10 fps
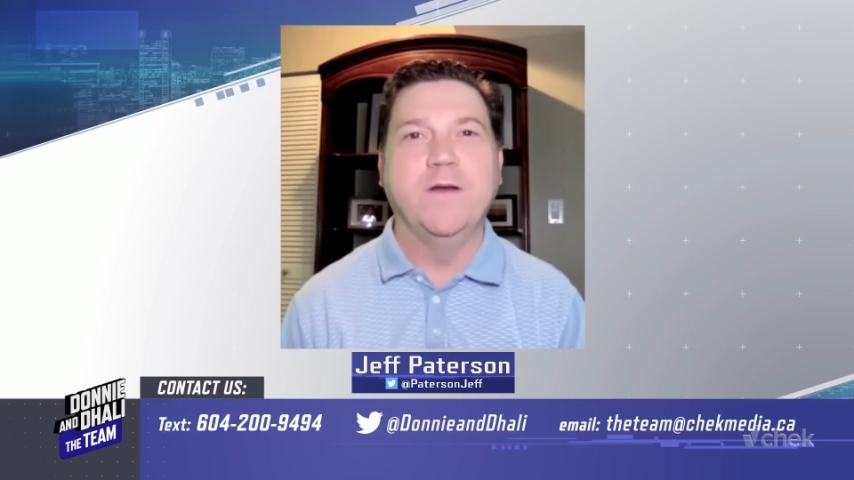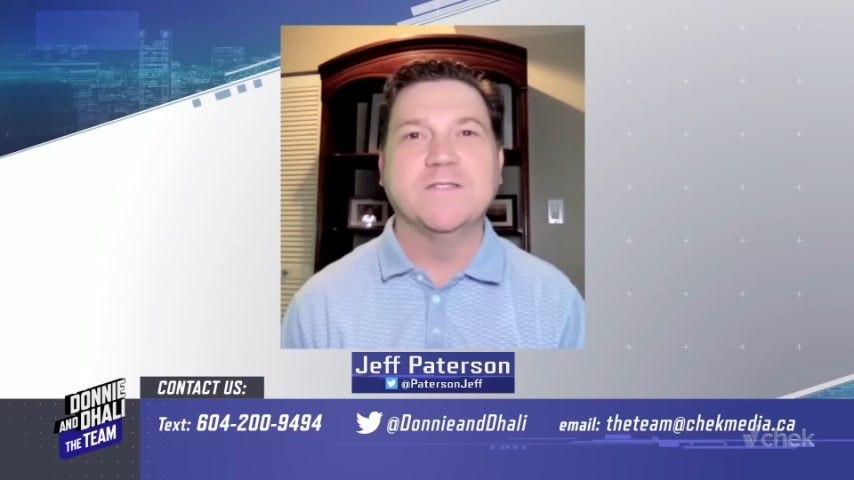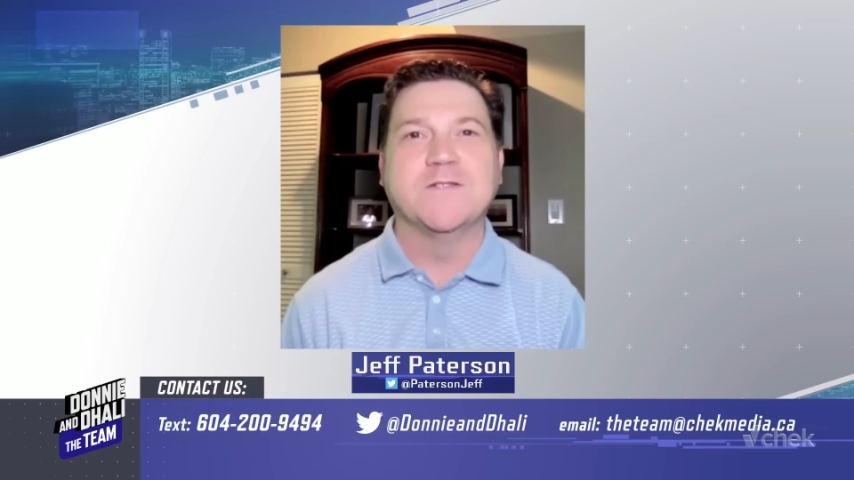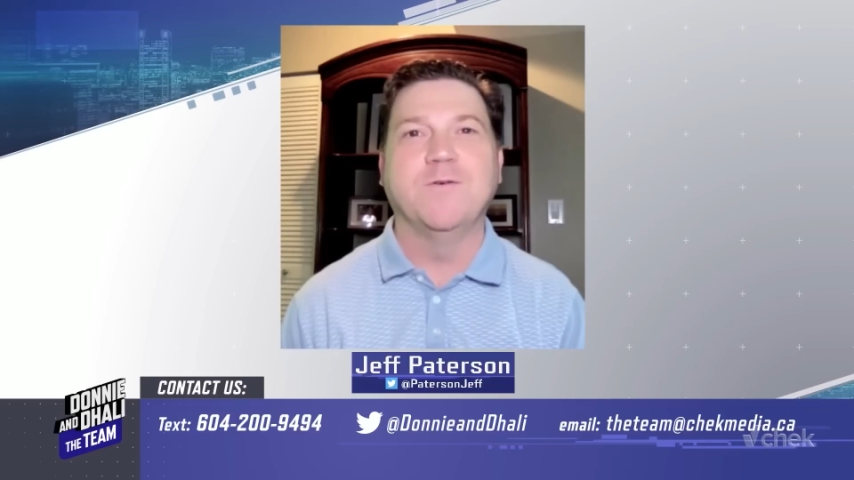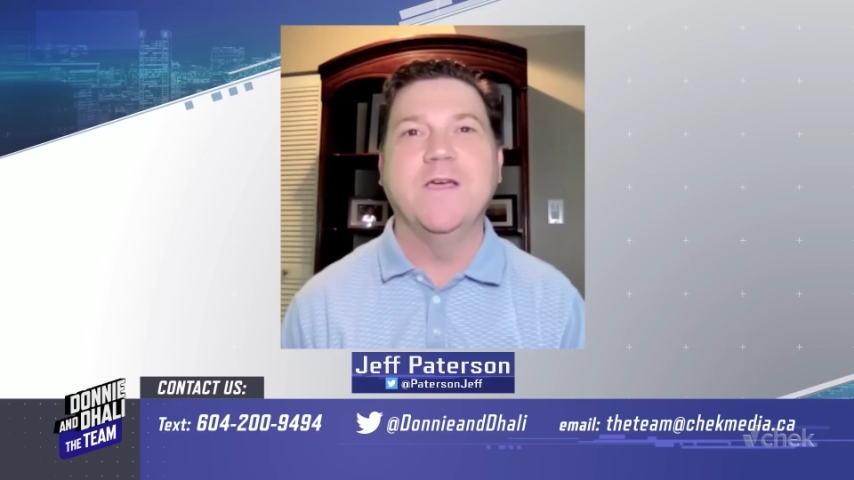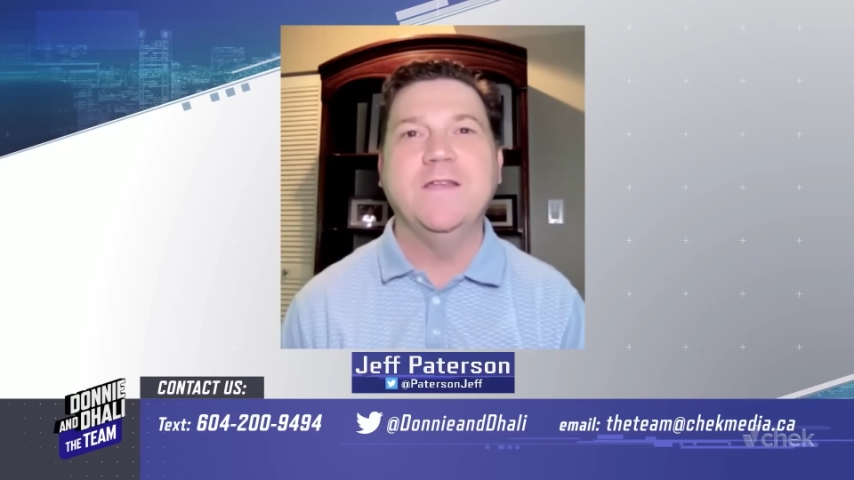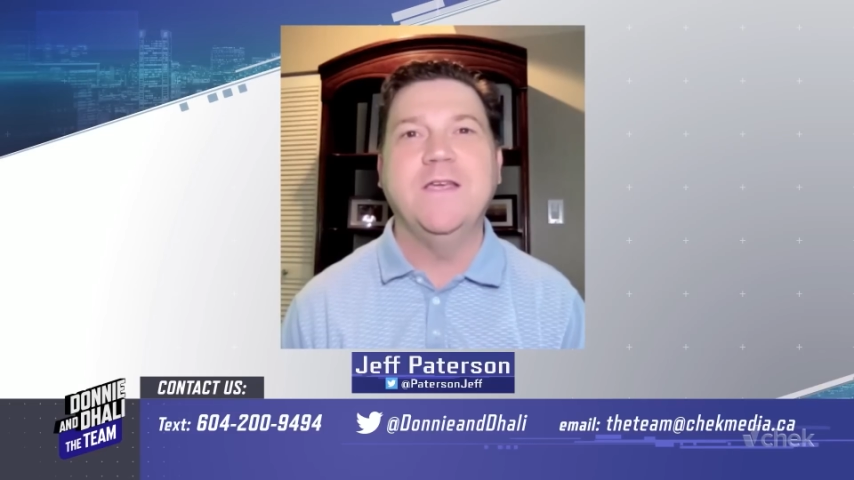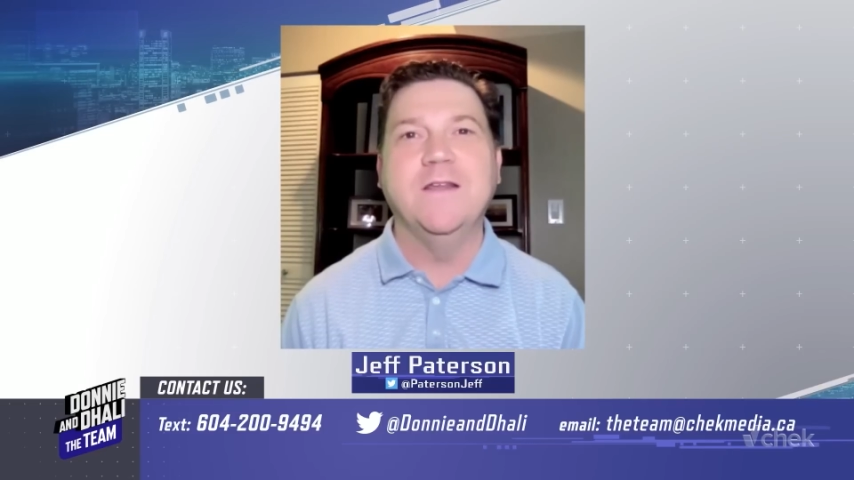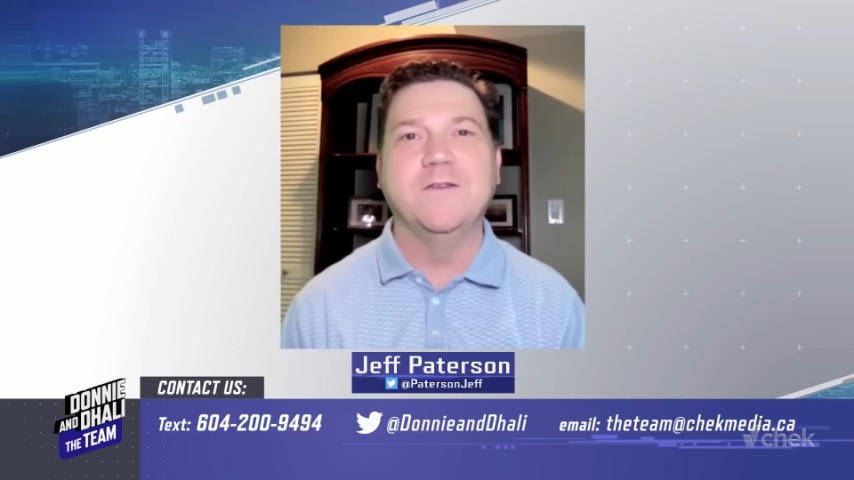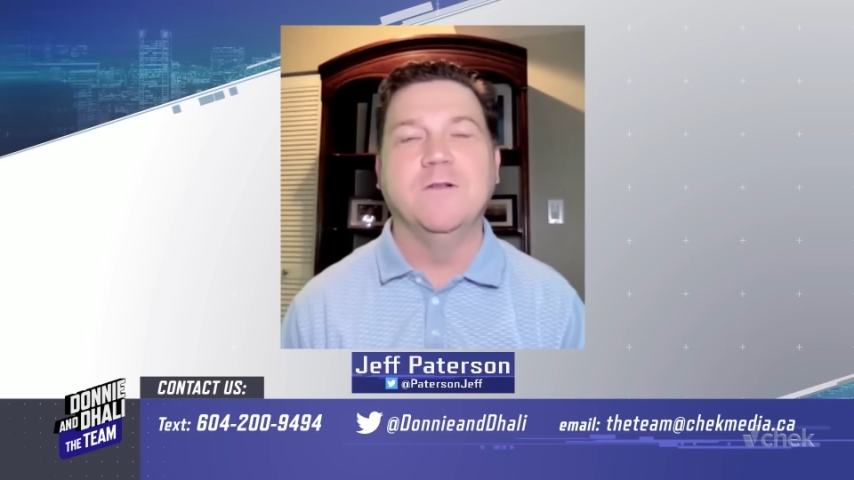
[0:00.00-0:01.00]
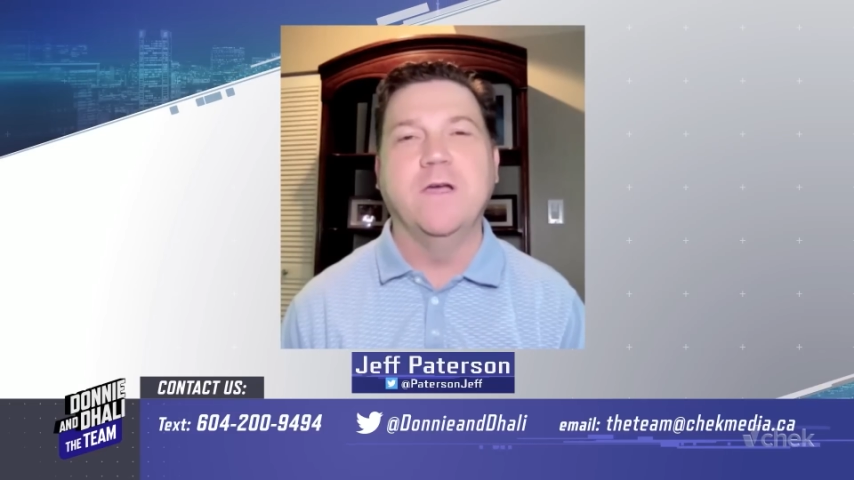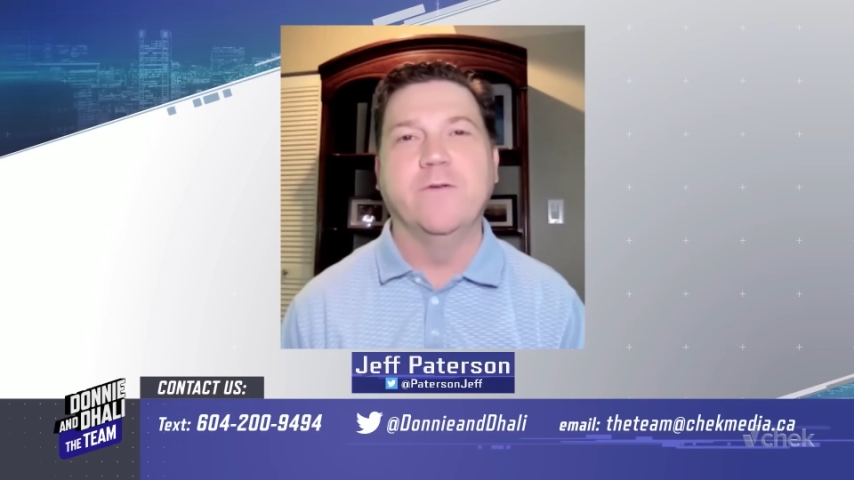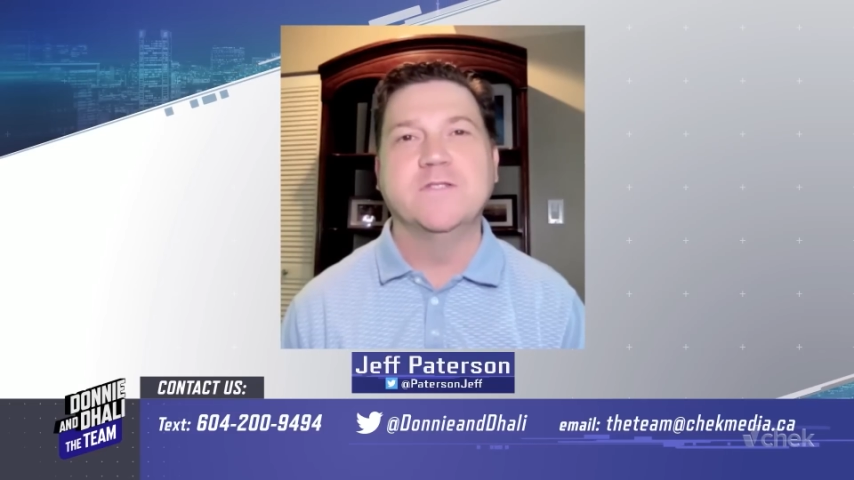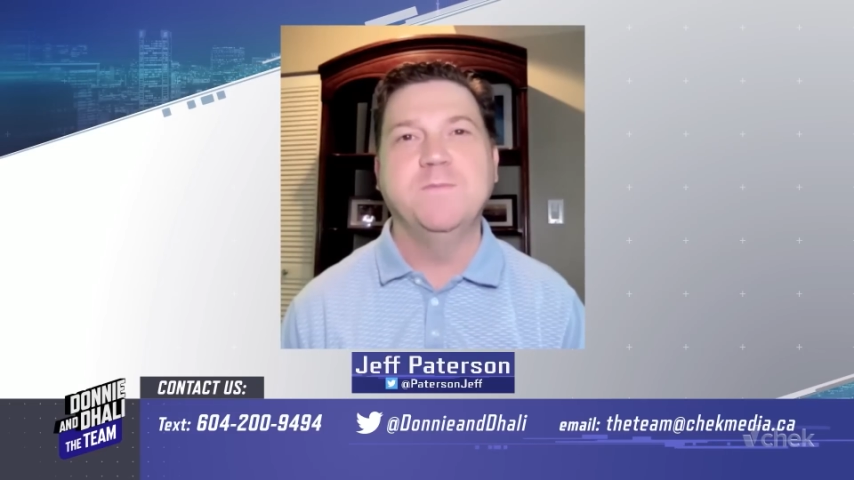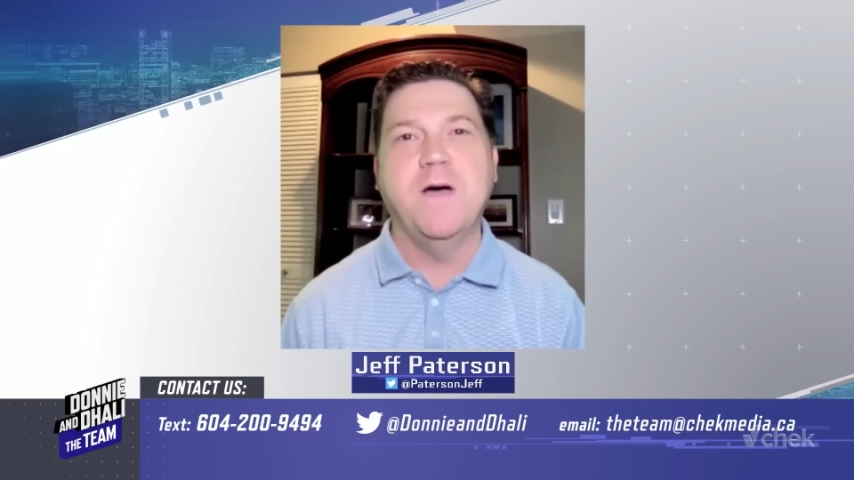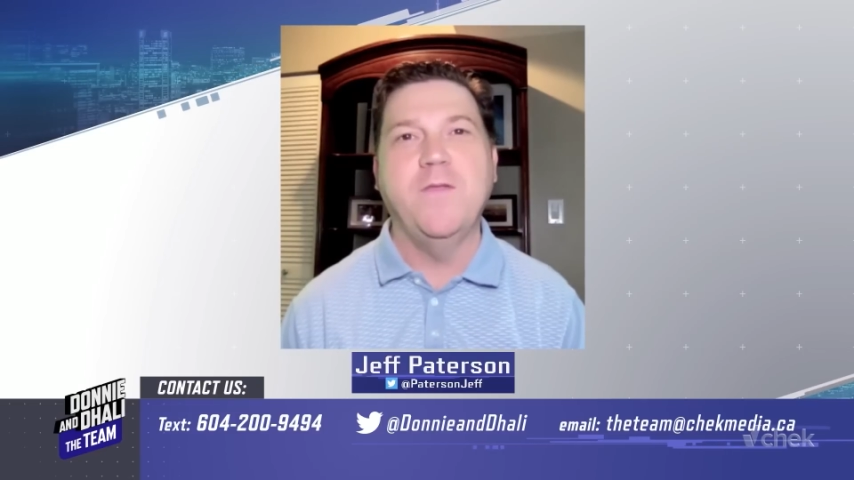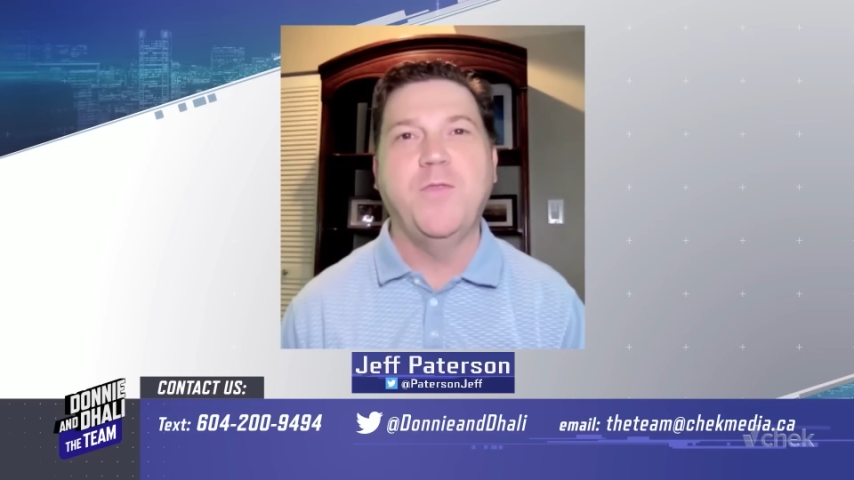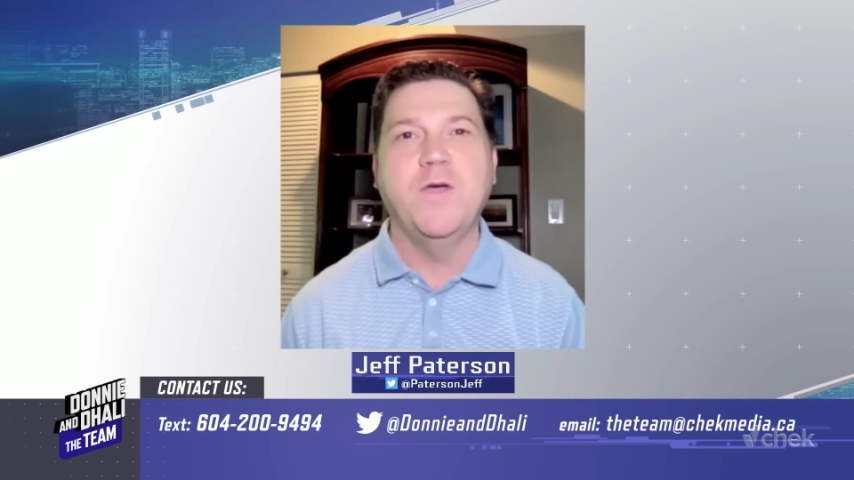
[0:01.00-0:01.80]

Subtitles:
doesn't turn 18 until later this month,